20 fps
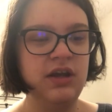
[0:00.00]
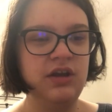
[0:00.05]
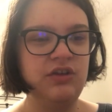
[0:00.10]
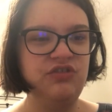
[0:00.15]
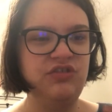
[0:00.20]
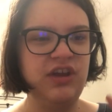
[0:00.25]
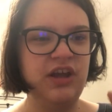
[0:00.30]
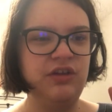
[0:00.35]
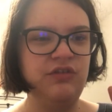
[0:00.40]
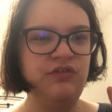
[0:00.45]

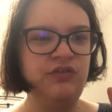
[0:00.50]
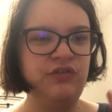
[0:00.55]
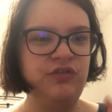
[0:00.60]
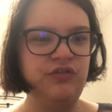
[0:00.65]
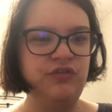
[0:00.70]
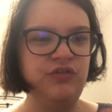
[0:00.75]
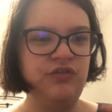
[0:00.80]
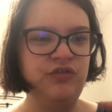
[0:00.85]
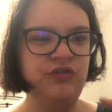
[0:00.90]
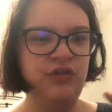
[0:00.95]
She had
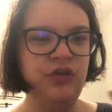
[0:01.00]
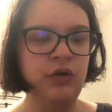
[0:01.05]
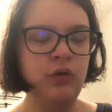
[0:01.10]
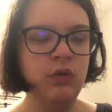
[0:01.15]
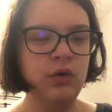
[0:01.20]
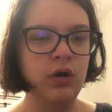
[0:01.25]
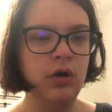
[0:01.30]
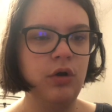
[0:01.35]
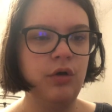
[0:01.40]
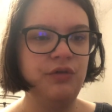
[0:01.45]

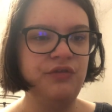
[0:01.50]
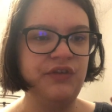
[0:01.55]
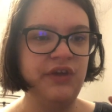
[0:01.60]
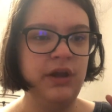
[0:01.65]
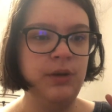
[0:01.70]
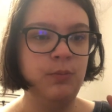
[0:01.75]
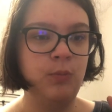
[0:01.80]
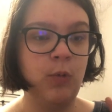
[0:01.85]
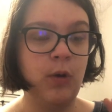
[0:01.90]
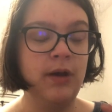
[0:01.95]
two girls
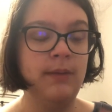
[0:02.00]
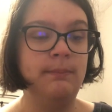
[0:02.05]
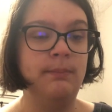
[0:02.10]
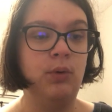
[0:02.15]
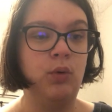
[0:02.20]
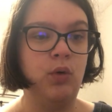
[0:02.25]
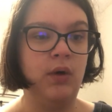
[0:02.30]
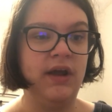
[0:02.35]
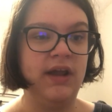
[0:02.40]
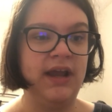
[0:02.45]
and one
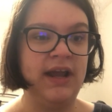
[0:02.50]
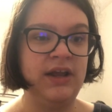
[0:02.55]
boy,